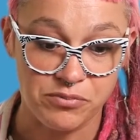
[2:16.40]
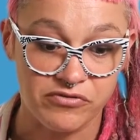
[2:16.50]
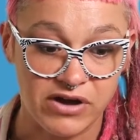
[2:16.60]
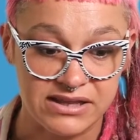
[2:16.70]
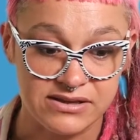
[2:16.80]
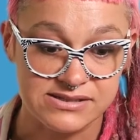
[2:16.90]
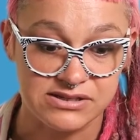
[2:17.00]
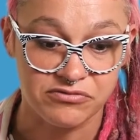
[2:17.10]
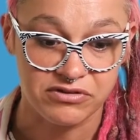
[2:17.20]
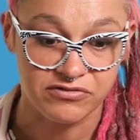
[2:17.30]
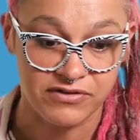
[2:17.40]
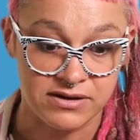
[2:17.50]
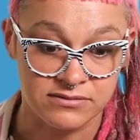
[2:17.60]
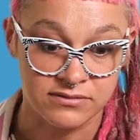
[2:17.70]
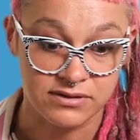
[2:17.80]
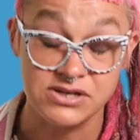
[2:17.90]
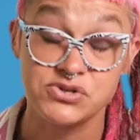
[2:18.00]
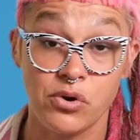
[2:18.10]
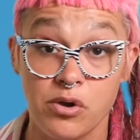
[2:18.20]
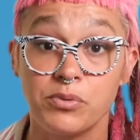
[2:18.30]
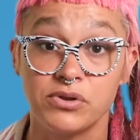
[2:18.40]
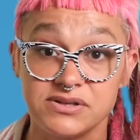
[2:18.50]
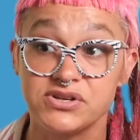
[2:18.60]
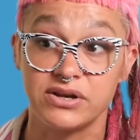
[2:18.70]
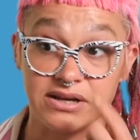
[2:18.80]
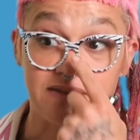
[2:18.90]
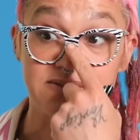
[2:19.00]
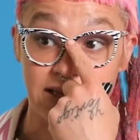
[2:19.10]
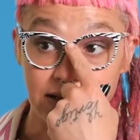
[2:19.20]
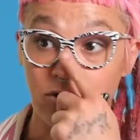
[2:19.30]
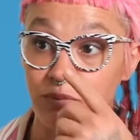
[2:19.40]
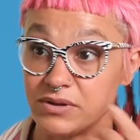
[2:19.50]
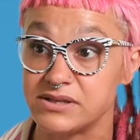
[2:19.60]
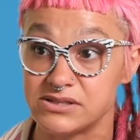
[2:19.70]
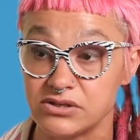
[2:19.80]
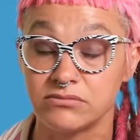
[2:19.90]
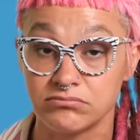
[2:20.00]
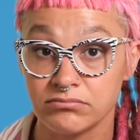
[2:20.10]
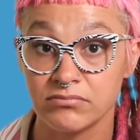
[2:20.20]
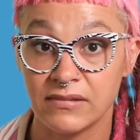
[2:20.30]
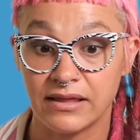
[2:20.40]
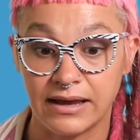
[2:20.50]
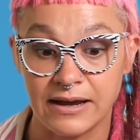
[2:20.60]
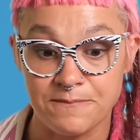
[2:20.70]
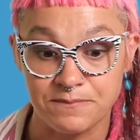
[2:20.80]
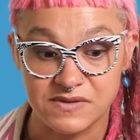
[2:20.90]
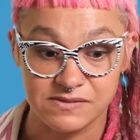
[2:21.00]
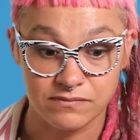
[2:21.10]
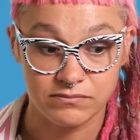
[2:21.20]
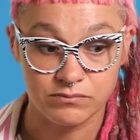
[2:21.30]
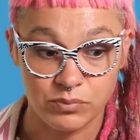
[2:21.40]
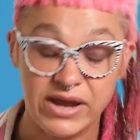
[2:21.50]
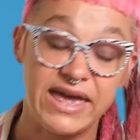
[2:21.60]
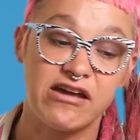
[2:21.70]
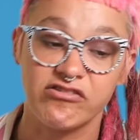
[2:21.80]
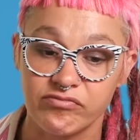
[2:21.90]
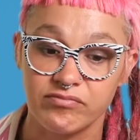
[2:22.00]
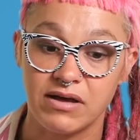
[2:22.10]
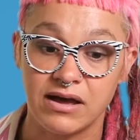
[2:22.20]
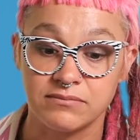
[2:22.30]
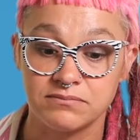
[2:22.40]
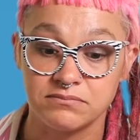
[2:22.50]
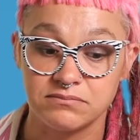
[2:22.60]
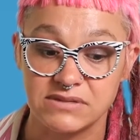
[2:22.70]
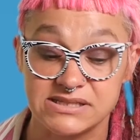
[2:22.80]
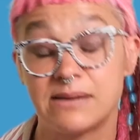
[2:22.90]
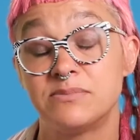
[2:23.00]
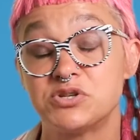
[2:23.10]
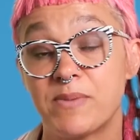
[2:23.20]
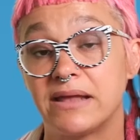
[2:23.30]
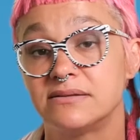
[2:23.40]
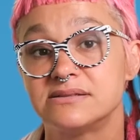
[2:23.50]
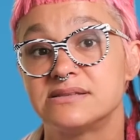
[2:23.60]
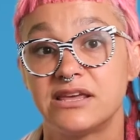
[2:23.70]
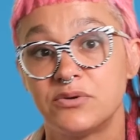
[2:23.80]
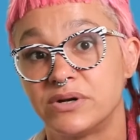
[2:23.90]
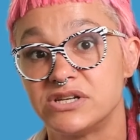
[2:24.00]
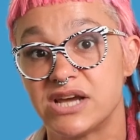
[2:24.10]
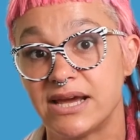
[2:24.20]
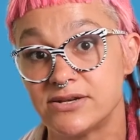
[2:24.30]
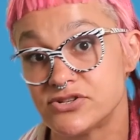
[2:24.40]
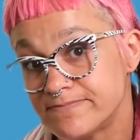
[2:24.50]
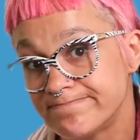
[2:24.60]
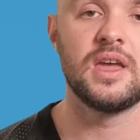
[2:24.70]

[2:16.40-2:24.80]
Providing yourself with fun, enjoyable alternatives can help you to break out of established patterns that you want to change.